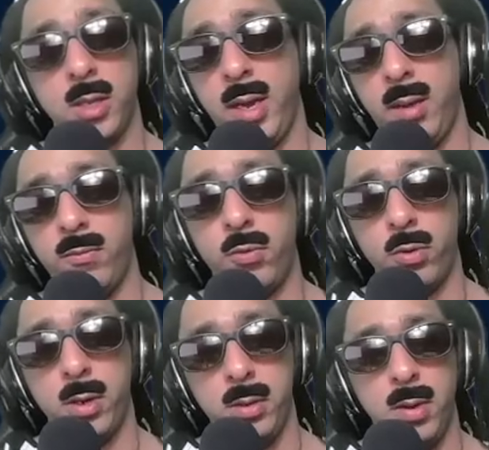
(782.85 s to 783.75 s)
game
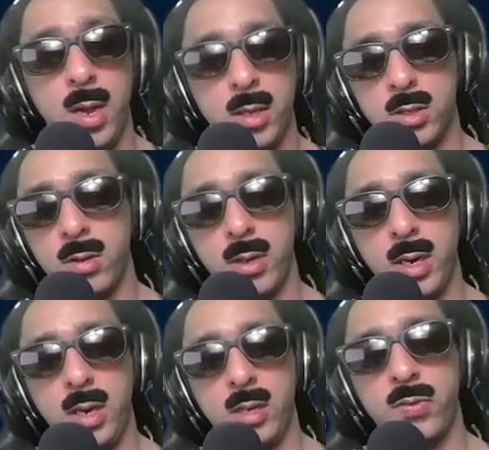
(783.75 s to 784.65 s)
for you. So
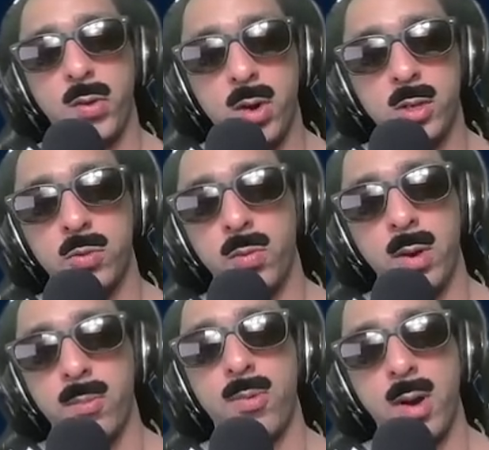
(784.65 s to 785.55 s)
again, as far as
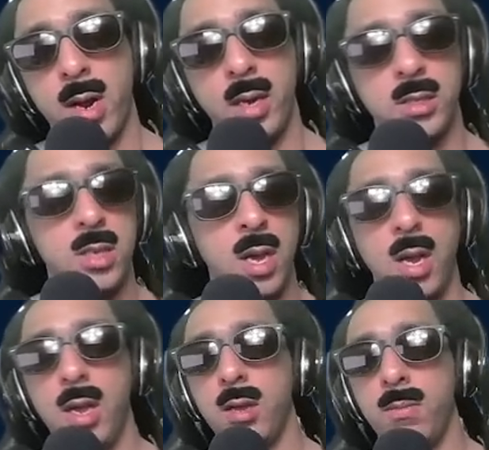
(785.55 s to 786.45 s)
one prize
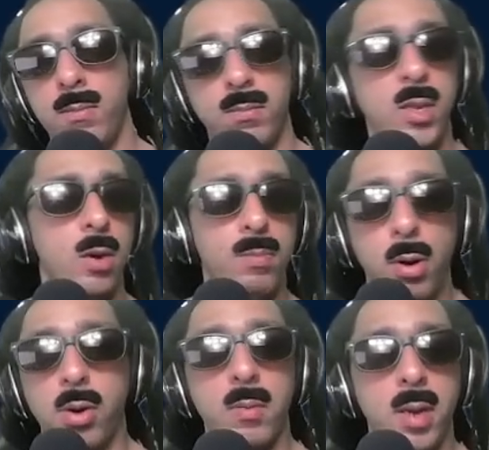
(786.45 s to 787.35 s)

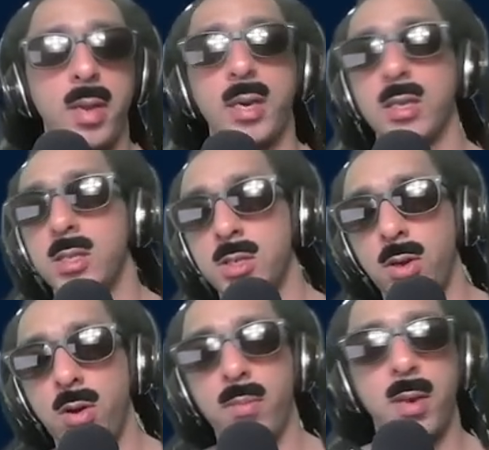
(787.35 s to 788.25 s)
Pokemon that can
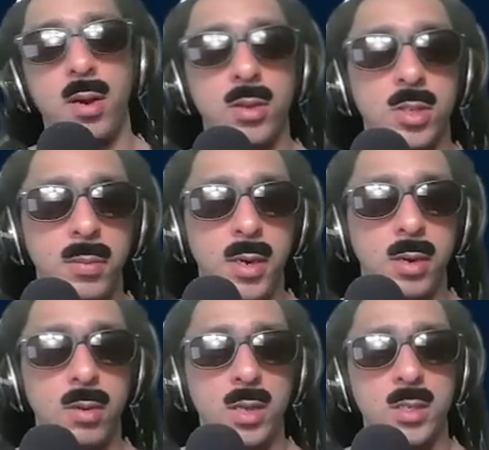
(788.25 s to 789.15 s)
stall but also be
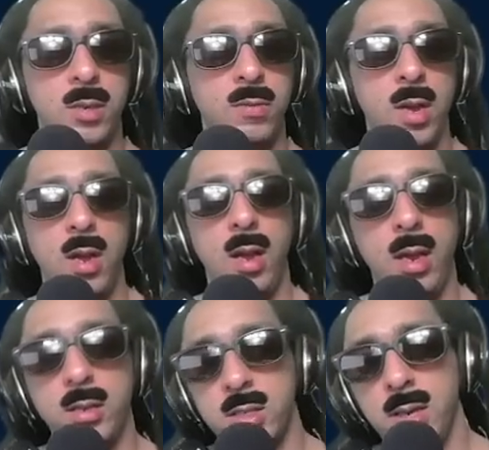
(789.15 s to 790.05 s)
aggressive,
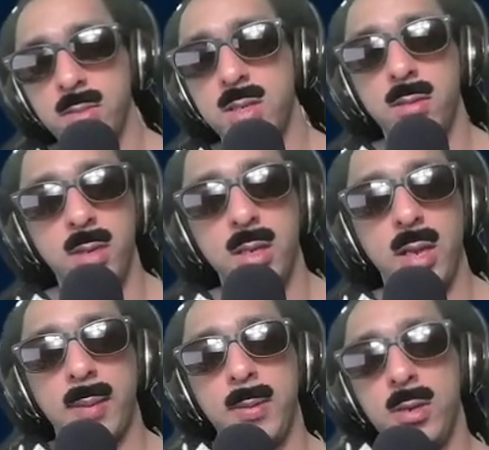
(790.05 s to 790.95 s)
it seems to me
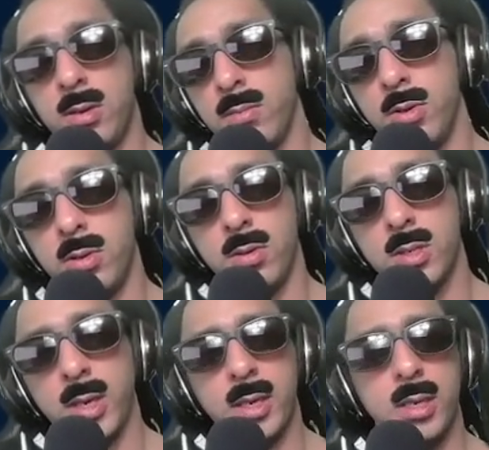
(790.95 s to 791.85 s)
like Pyukumuku
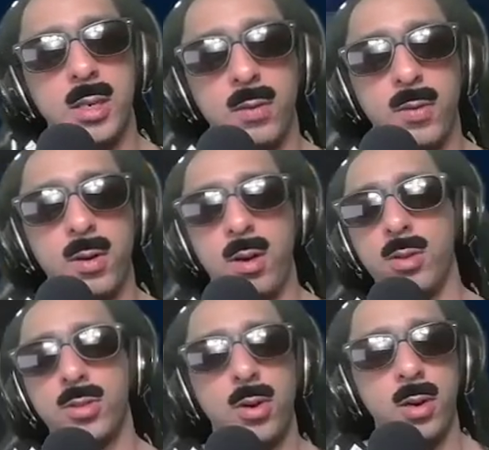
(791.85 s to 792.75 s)
is like a different
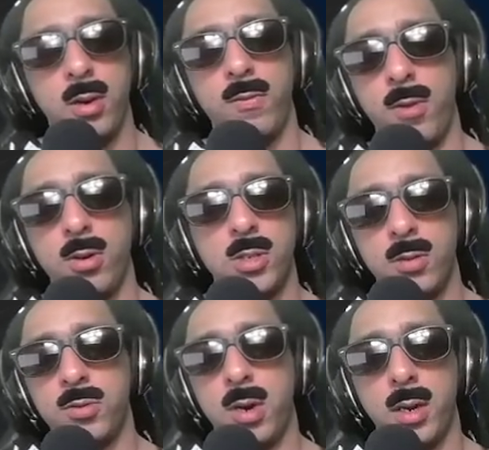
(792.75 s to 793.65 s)
alternative version
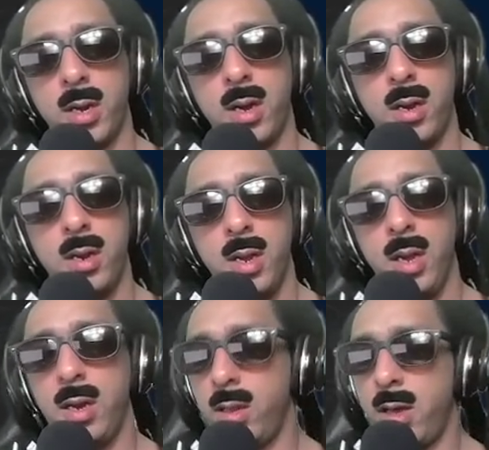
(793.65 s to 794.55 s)
of Dredagon
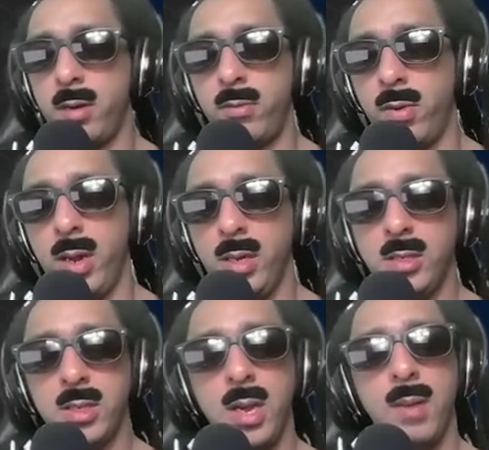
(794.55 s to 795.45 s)
in a lot of
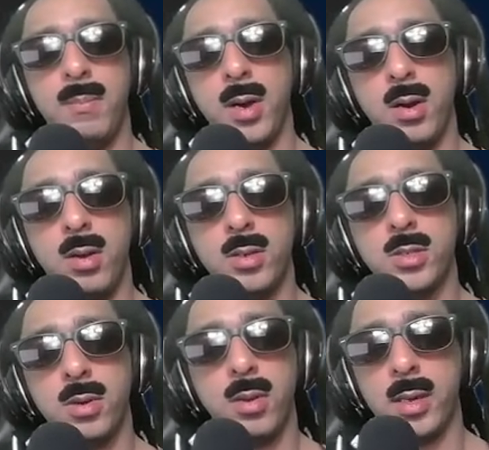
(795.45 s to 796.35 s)
ways, but
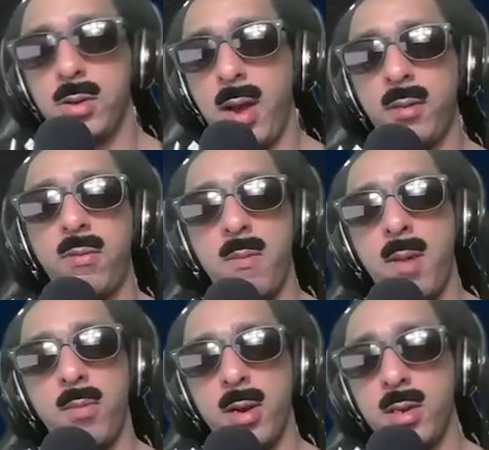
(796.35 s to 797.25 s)
also like you have to
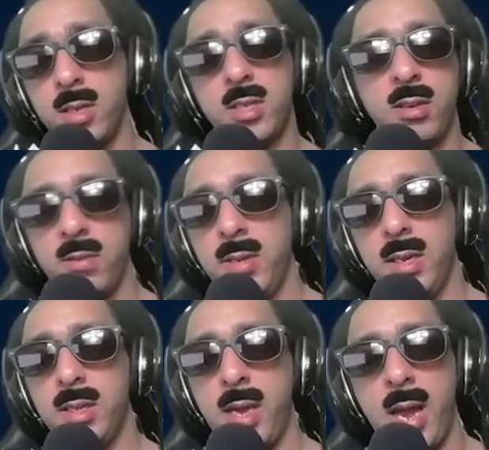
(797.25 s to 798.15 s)
remember it does have to be
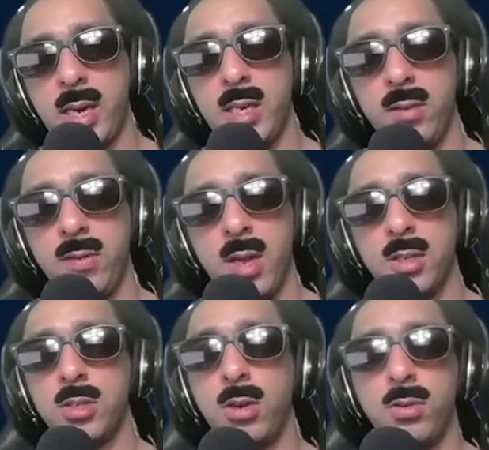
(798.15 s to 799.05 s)
in the active,
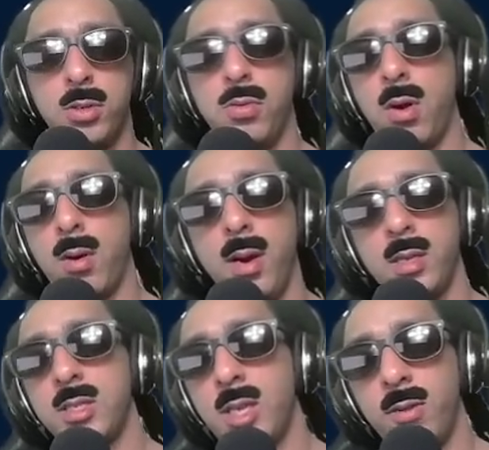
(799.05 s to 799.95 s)
so you are
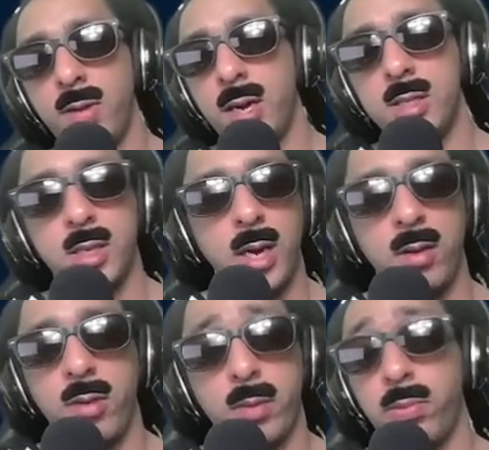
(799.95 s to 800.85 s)
incentivized to kind
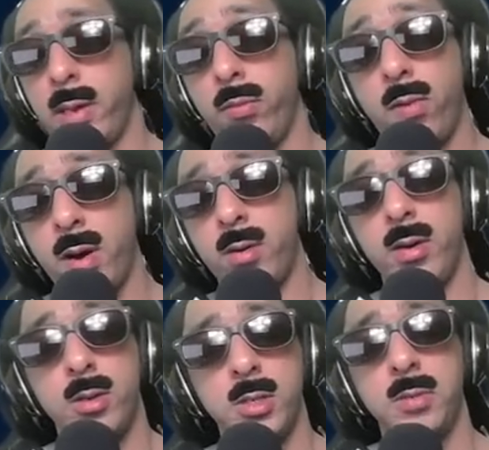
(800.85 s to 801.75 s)
of like play water
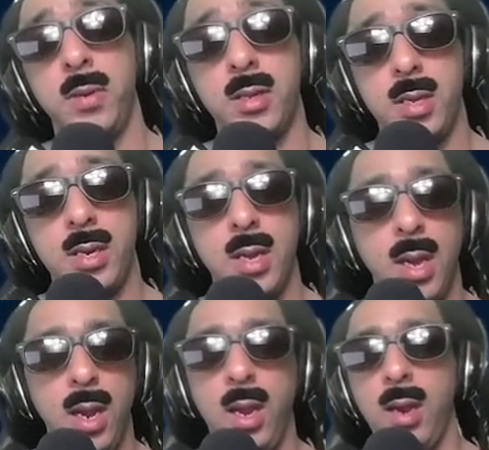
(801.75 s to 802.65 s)
energy with it,
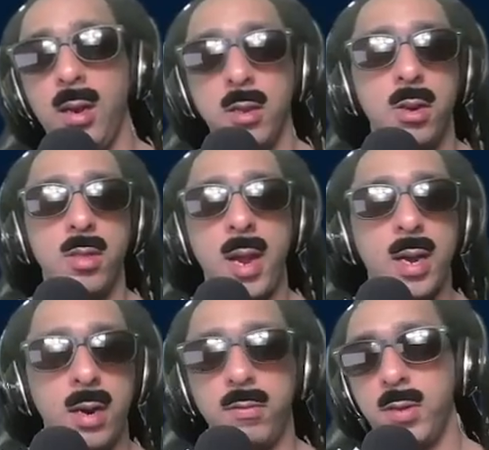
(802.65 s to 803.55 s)
and that
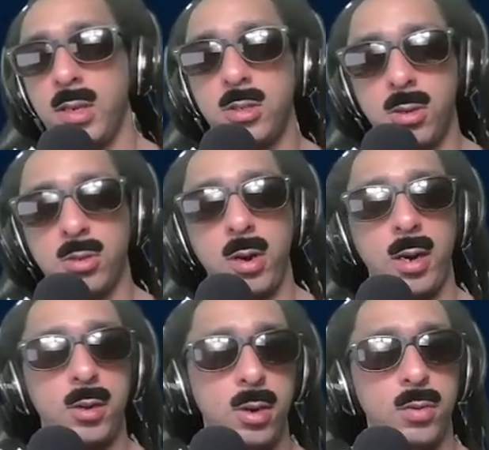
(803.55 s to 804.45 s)
kind of leads you to try
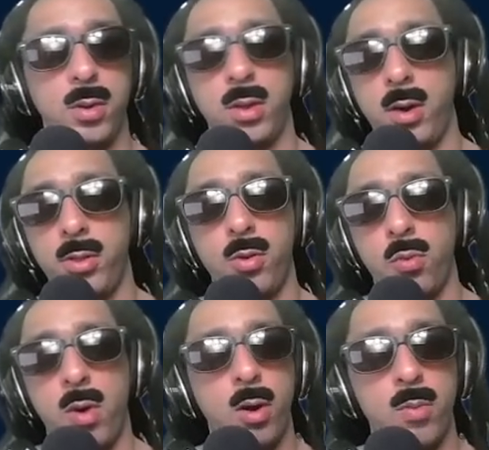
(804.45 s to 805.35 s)
to cook with other
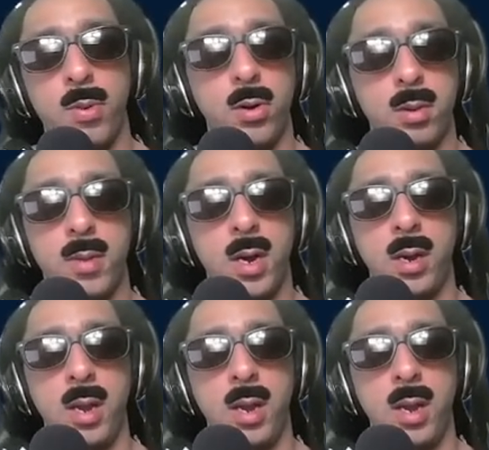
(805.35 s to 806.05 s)
water Pokemon